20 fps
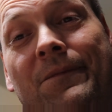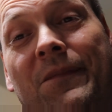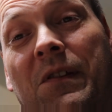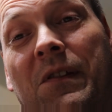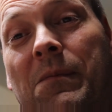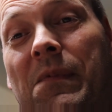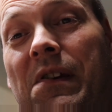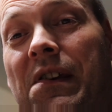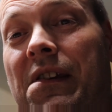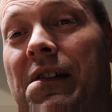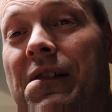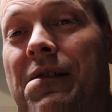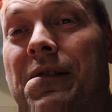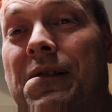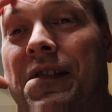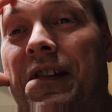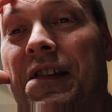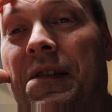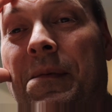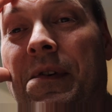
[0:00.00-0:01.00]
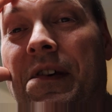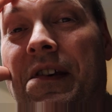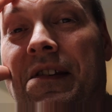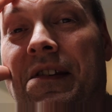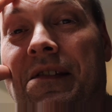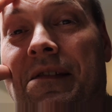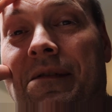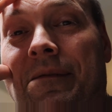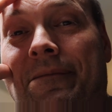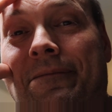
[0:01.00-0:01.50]
Took me a year and six
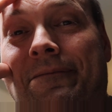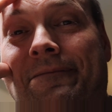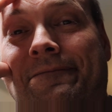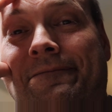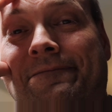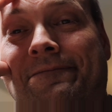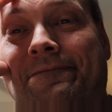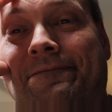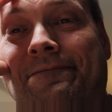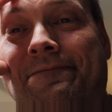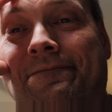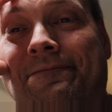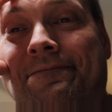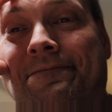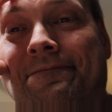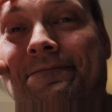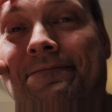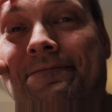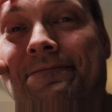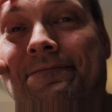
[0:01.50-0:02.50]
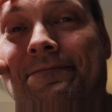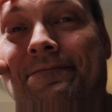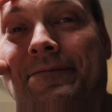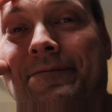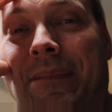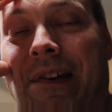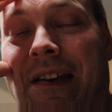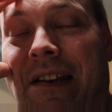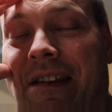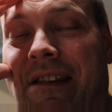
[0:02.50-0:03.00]
months,
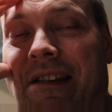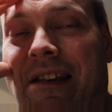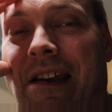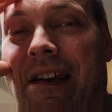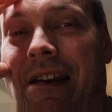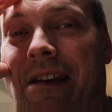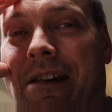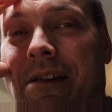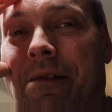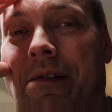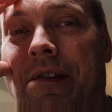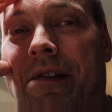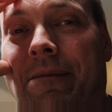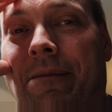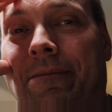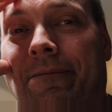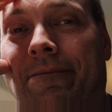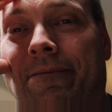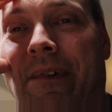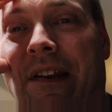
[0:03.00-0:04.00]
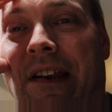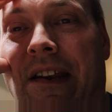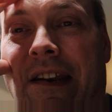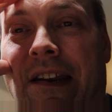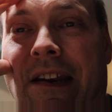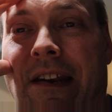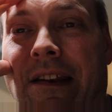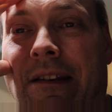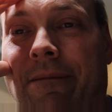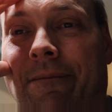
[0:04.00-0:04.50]
but I decided to do it, and I
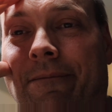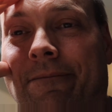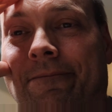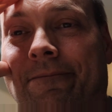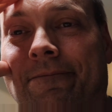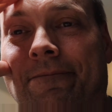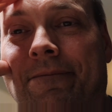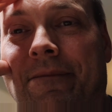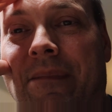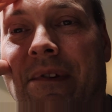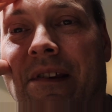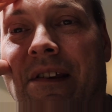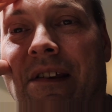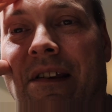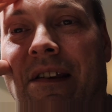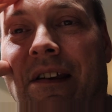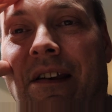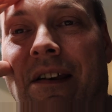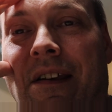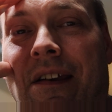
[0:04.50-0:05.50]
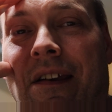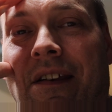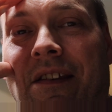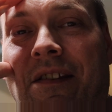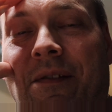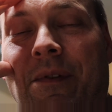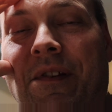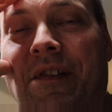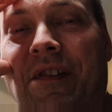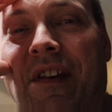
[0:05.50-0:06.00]
did it.
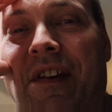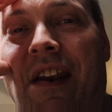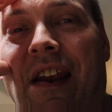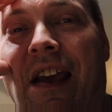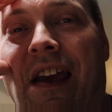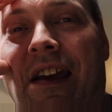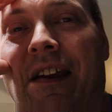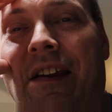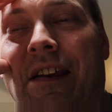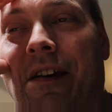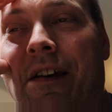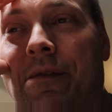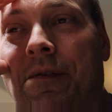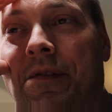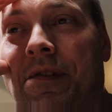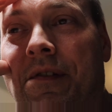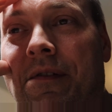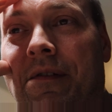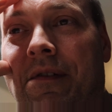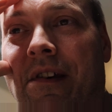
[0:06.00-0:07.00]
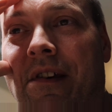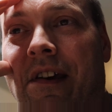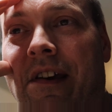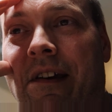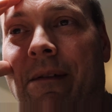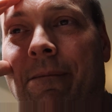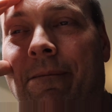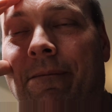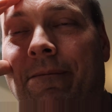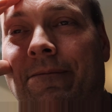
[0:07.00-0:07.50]
So we'll see how it goes.
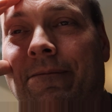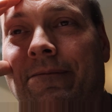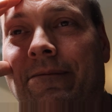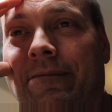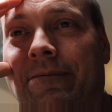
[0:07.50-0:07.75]
Um,